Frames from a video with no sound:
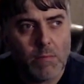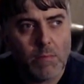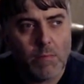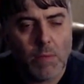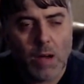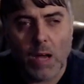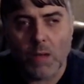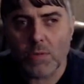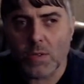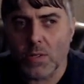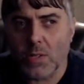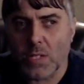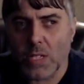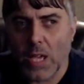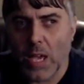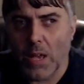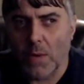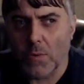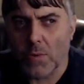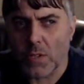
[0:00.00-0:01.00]
I'll just
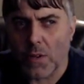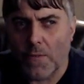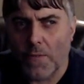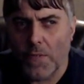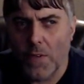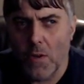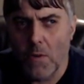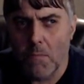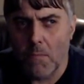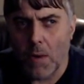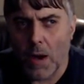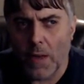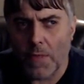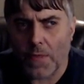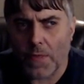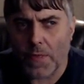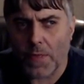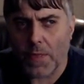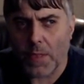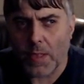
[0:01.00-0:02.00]
say it was a few
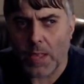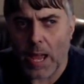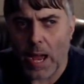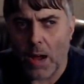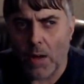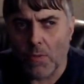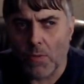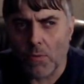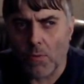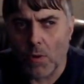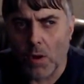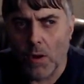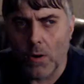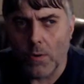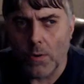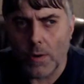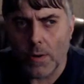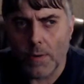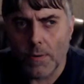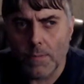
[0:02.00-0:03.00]
months down the road.